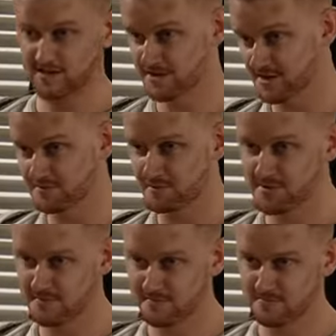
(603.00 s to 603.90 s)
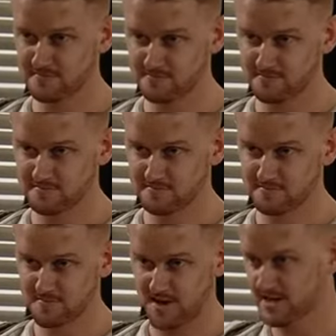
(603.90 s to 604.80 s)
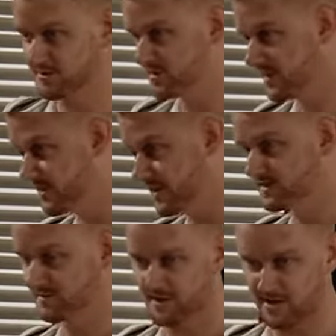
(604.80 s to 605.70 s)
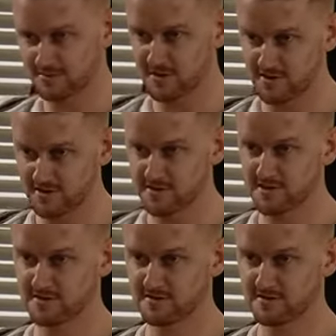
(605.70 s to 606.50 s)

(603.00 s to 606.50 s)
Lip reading: I served with. Guys who'd seen things, had bad experiences.